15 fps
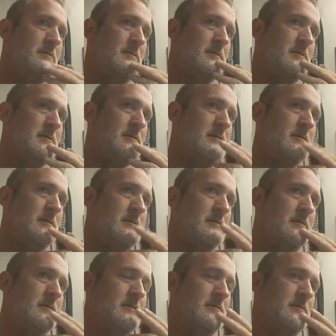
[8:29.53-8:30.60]

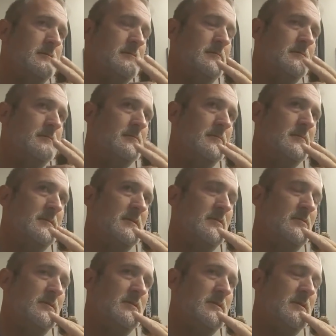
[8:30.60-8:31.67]
What
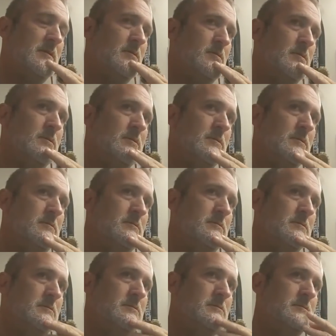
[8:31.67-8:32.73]
did I order?
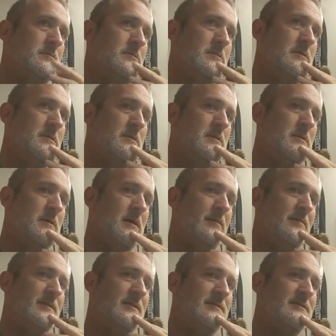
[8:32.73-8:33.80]
I
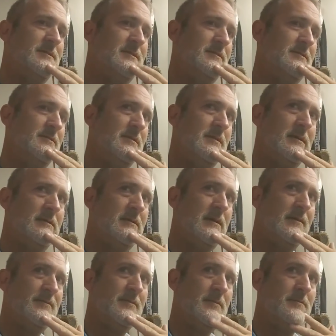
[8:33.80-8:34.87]
have a tendency to do that
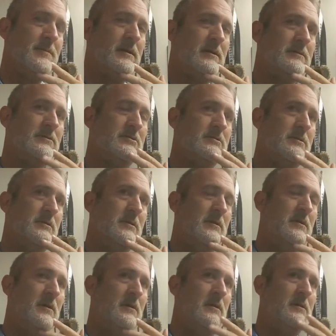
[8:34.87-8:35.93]
after a match.
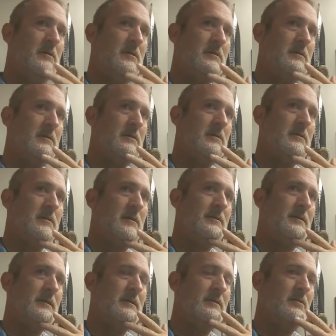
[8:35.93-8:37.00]
I
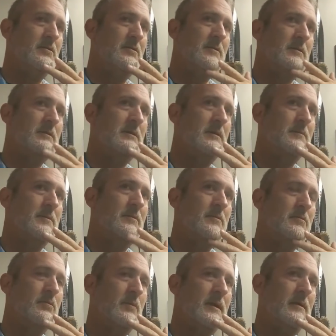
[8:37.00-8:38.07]
think I ordered a
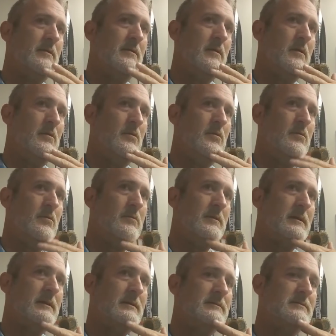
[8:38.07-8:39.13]
couple rando
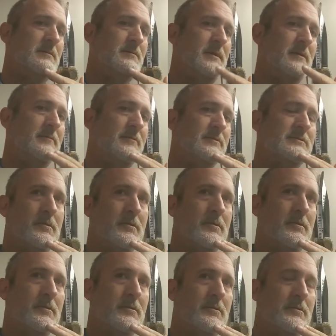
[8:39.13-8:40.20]
guys to make for
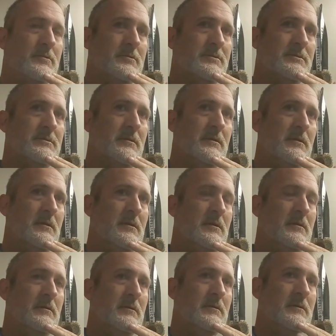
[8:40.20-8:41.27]
Spurs.
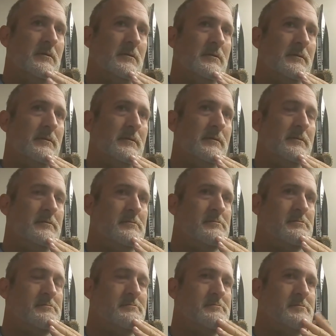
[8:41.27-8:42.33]

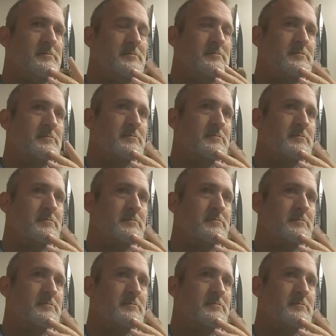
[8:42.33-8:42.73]
And